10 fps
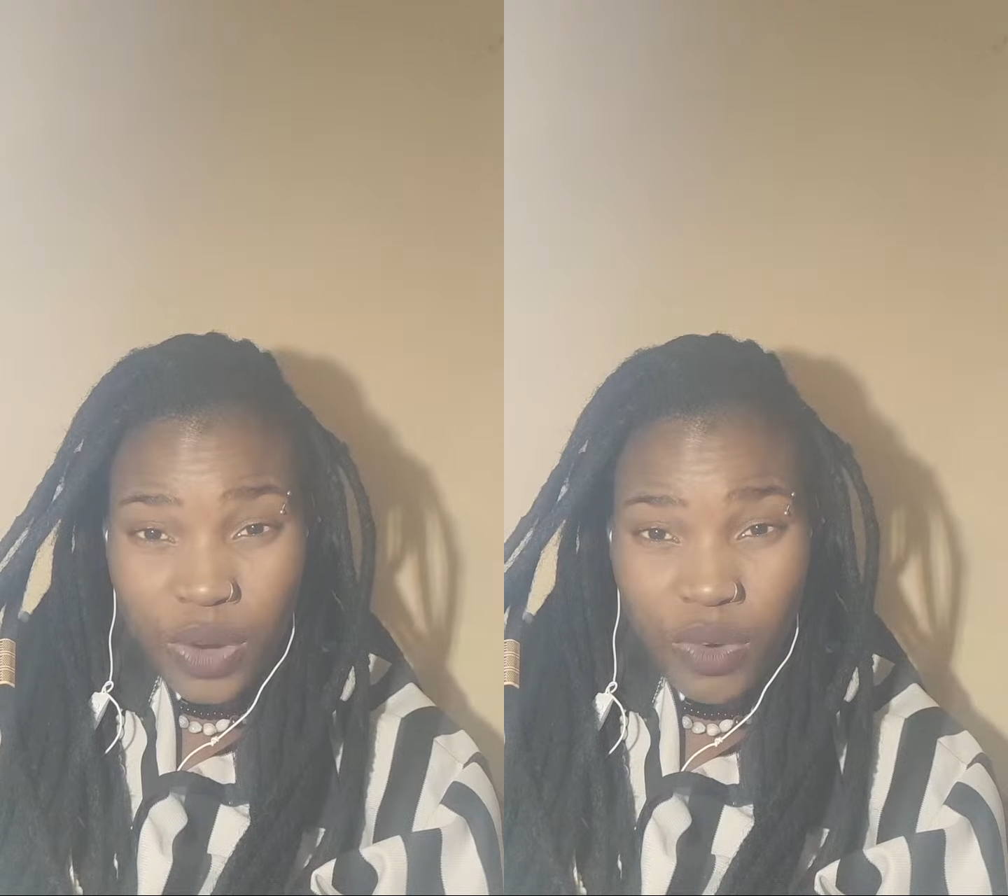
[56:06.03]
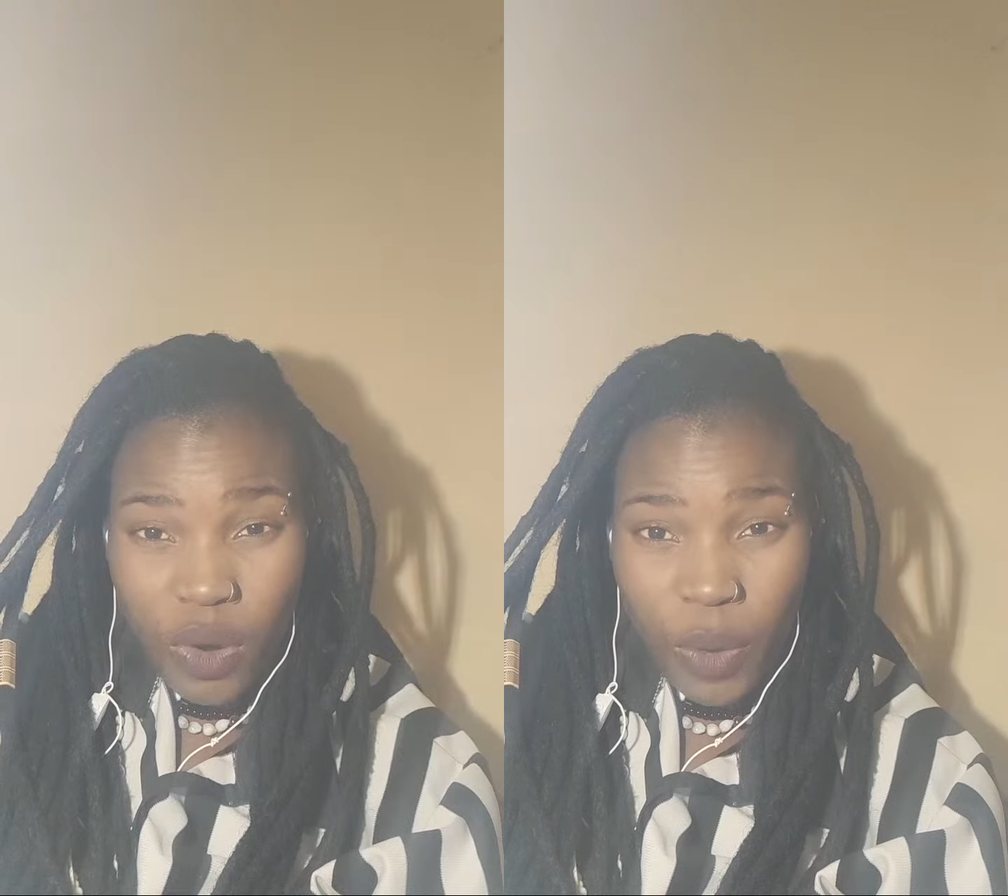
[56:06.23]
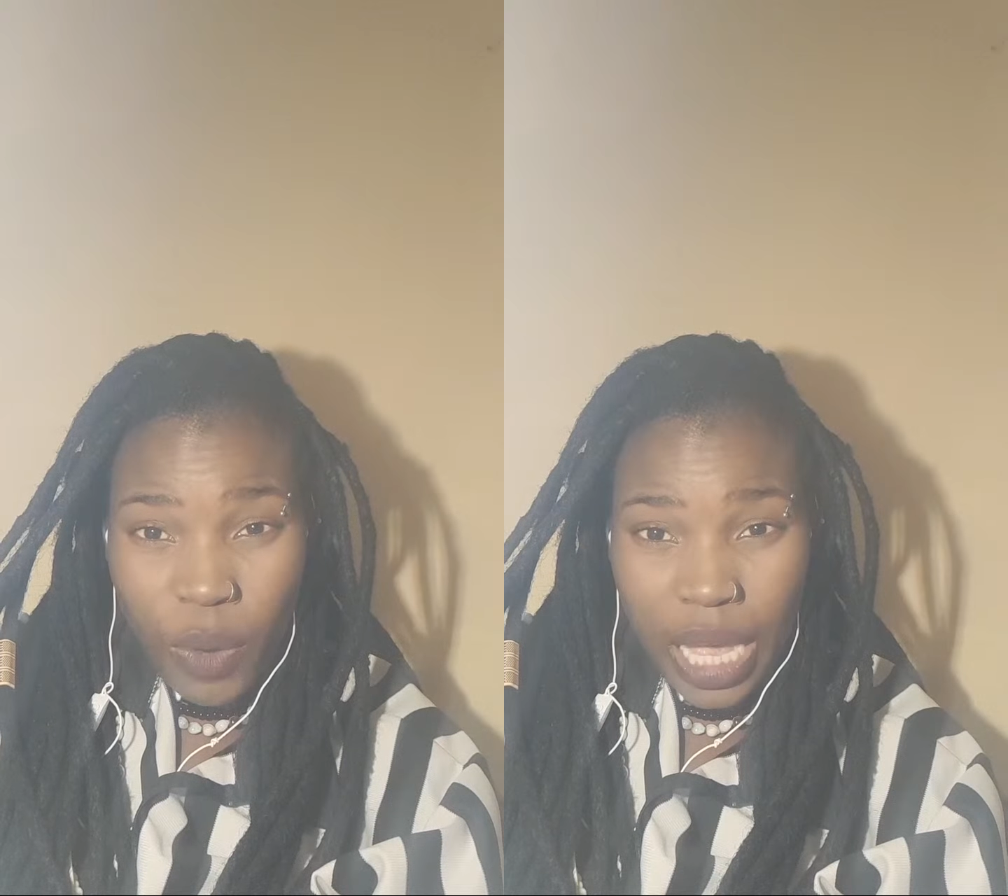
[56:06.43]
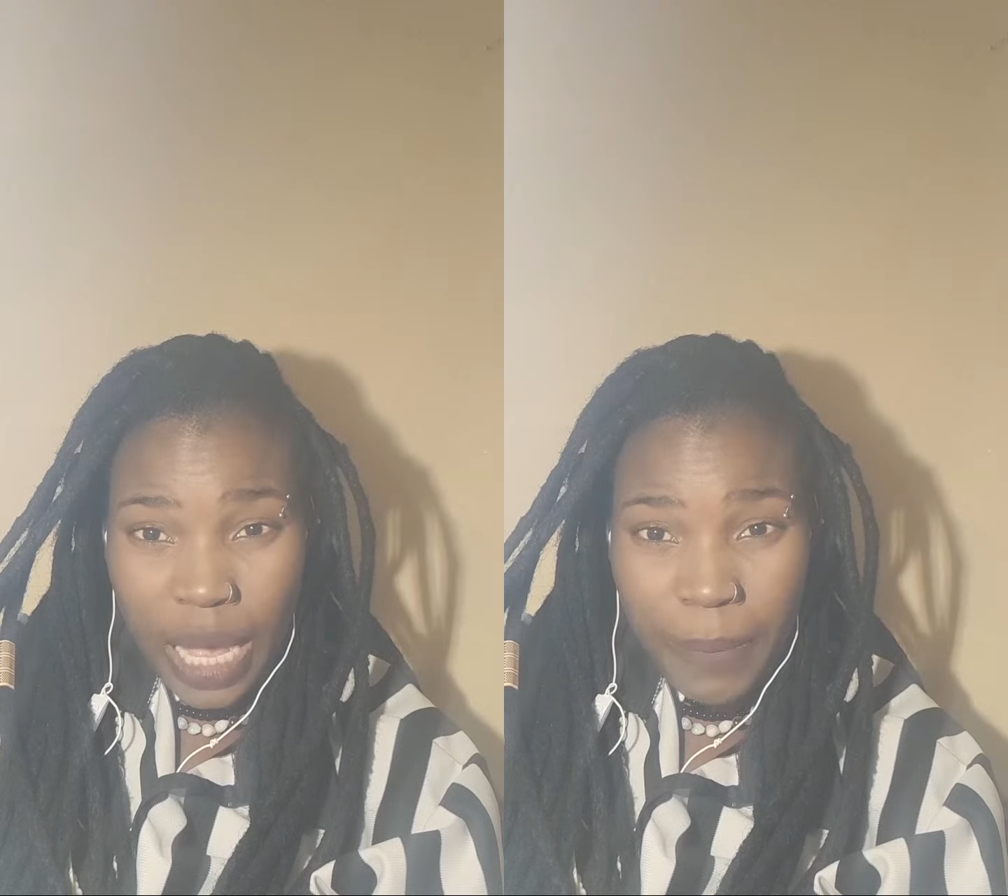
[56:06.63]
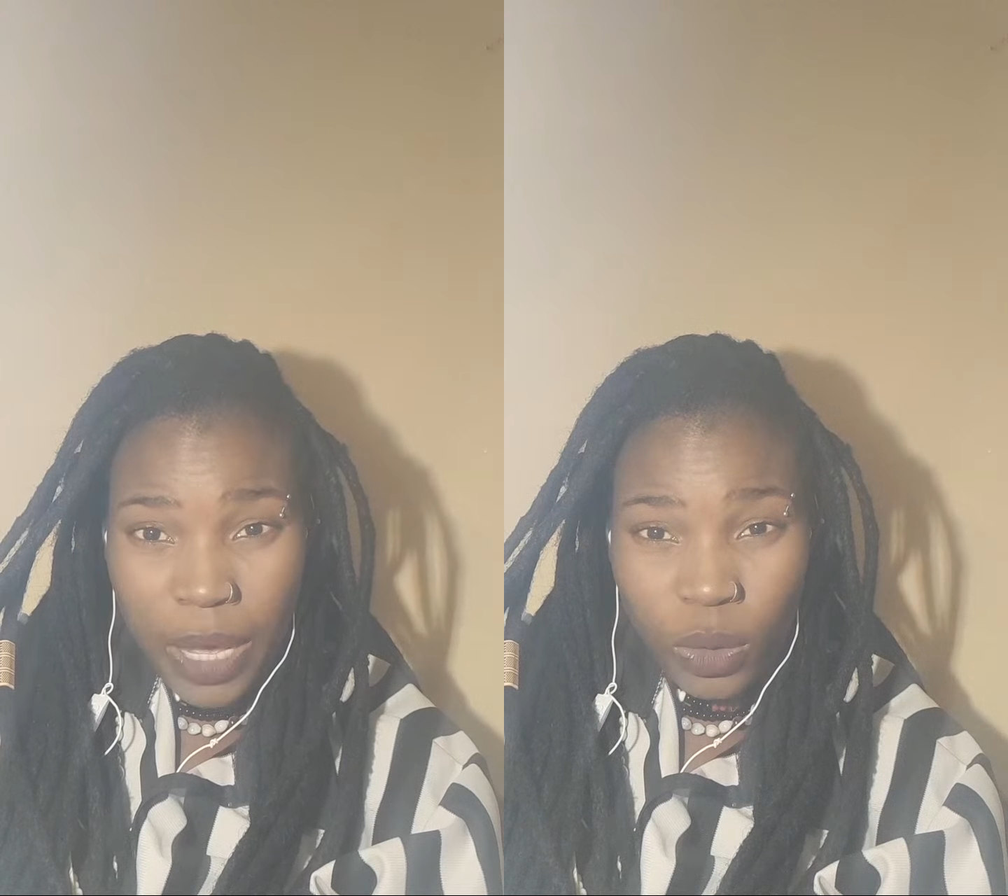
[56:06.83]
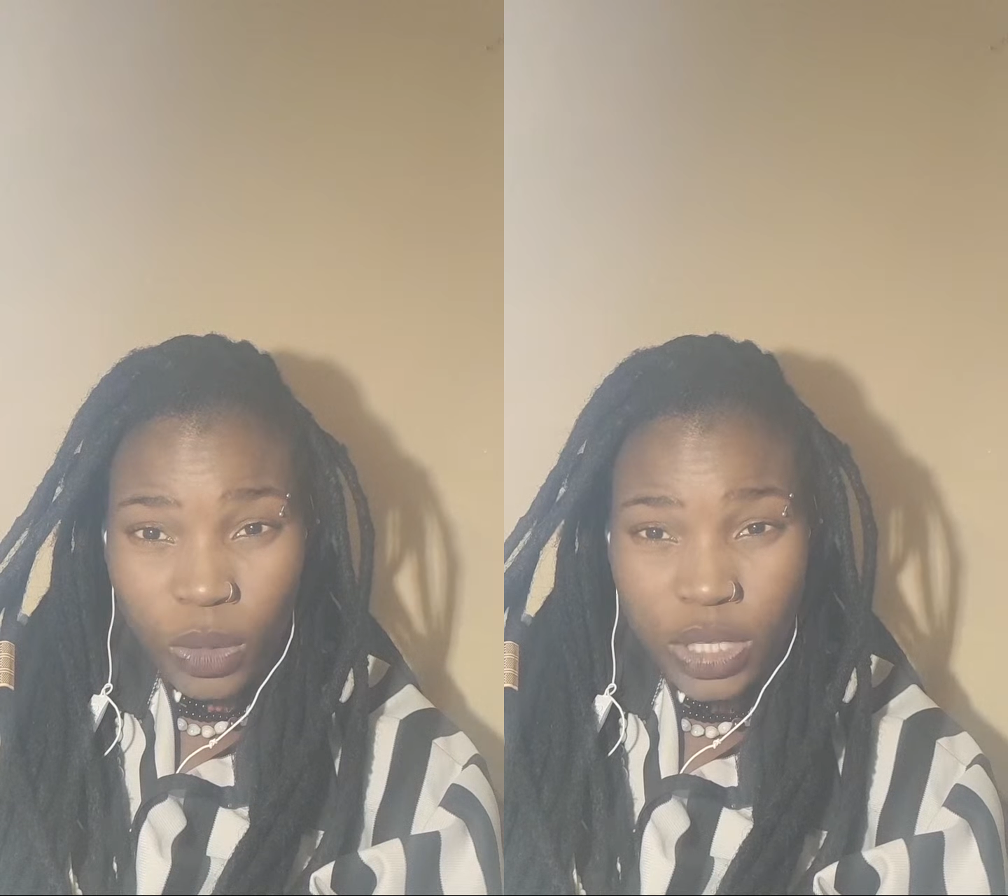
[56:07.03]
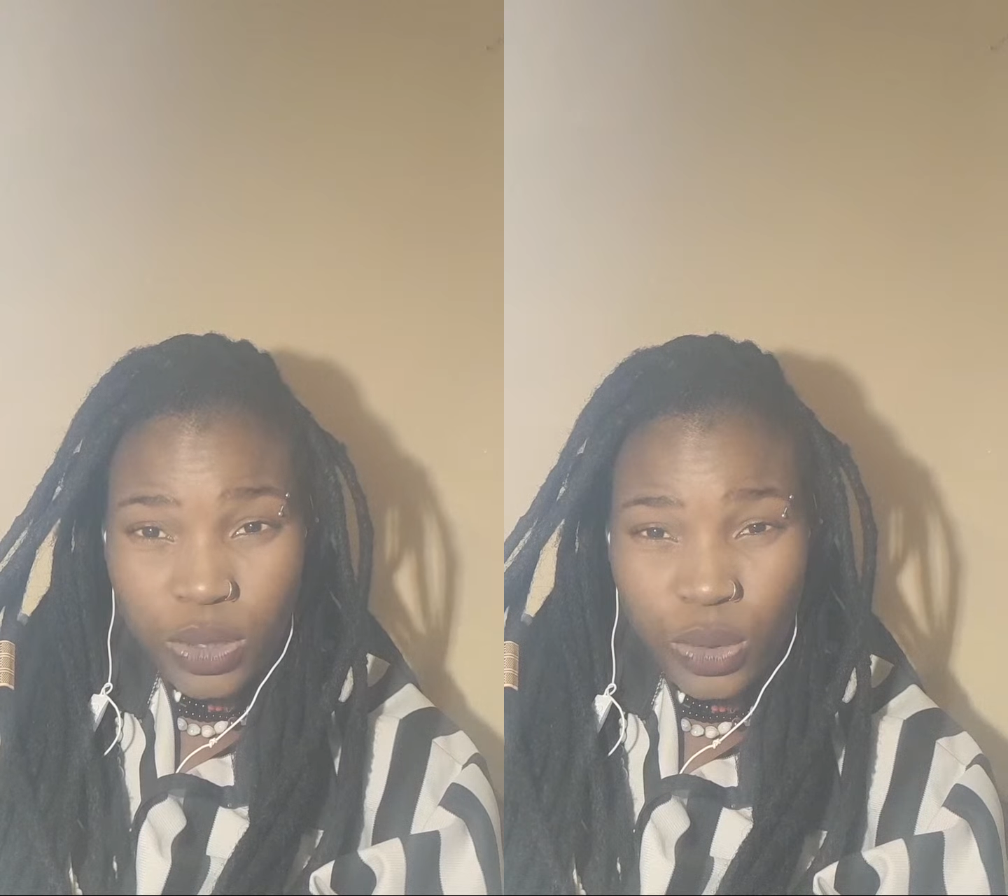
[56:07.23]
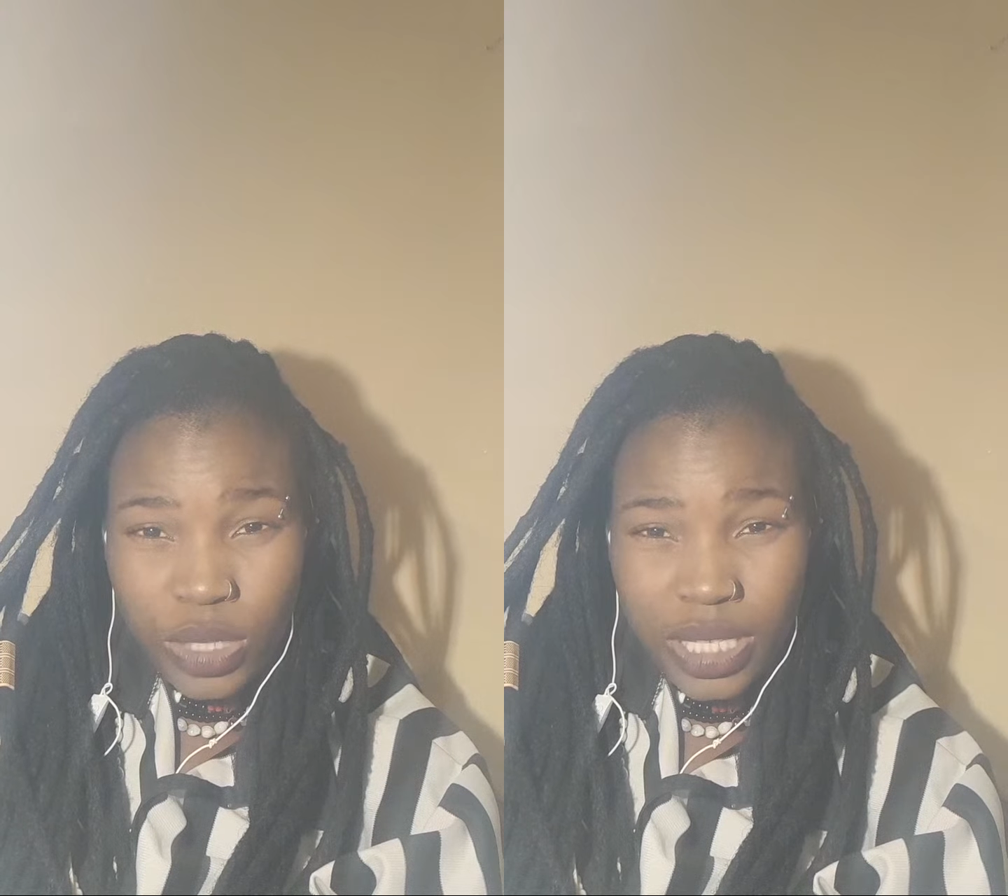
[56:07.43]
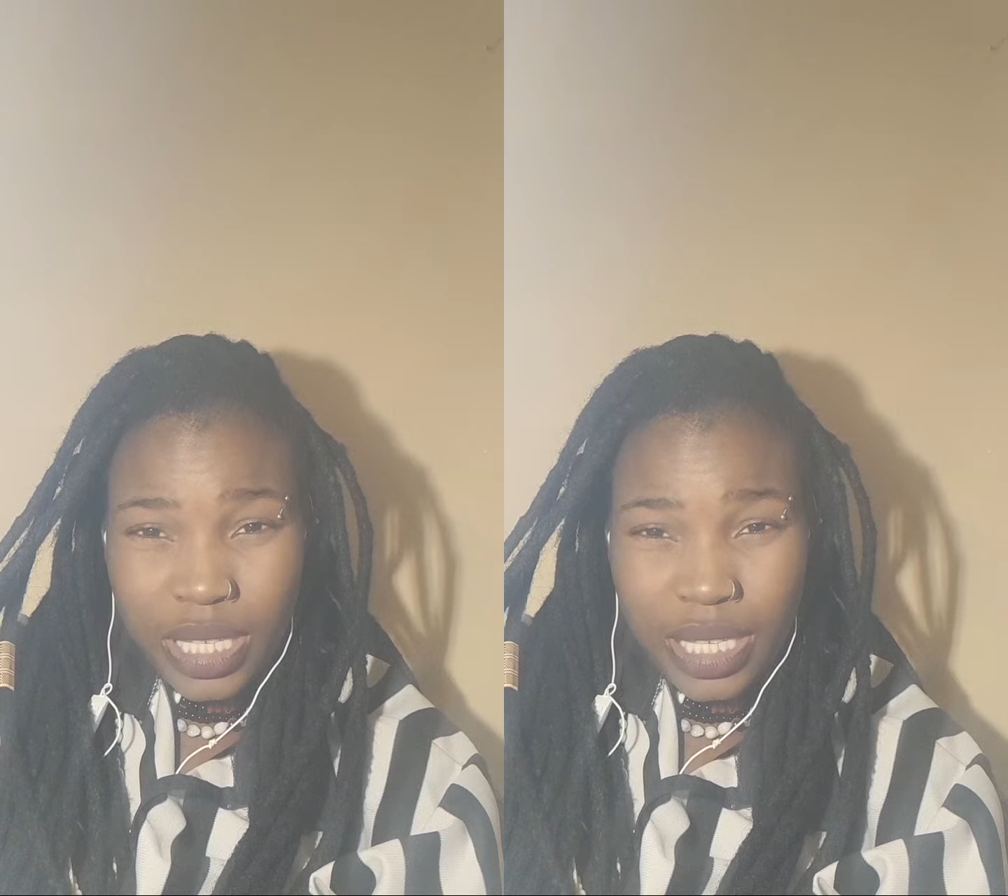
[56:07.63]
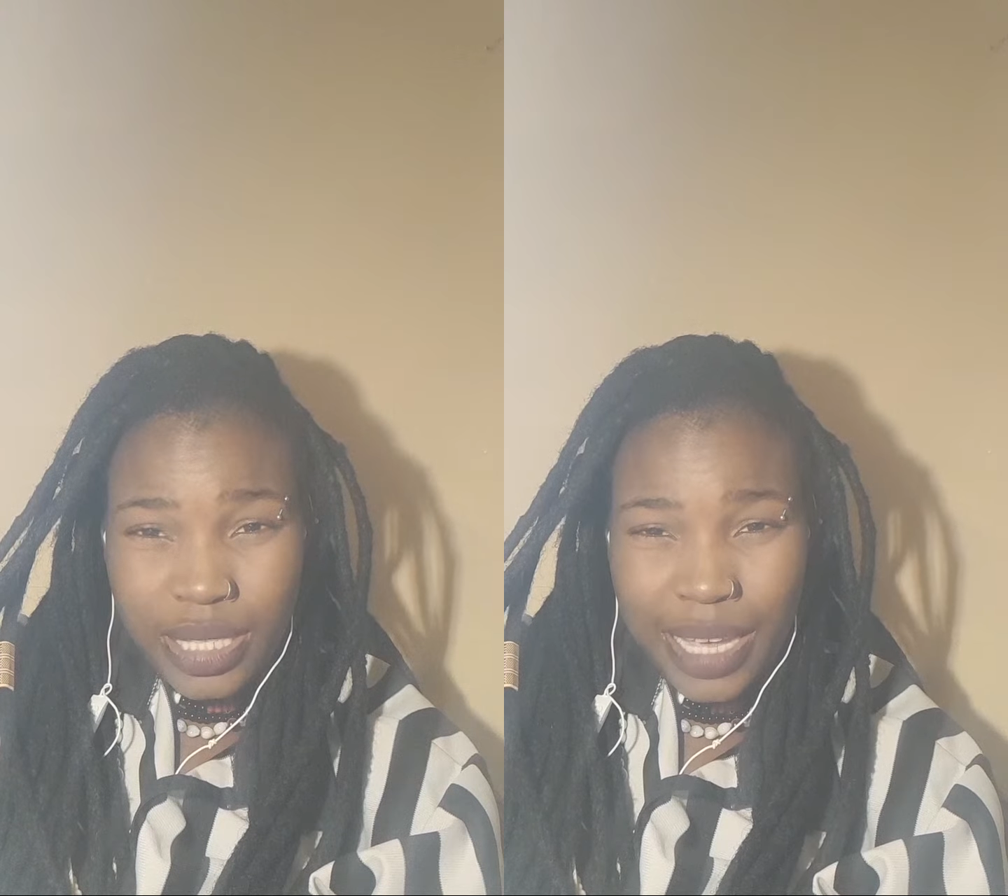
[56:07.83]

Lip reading: Growing up, I always noticed that